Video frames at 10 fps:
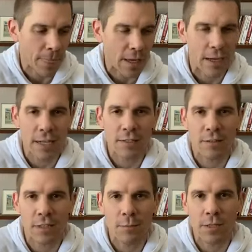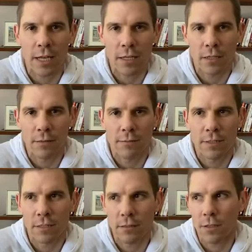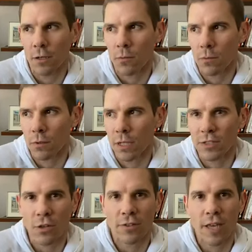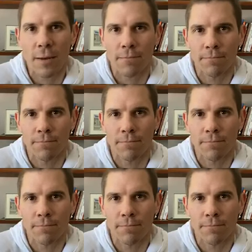it kind of seems like, you know, it's all the same.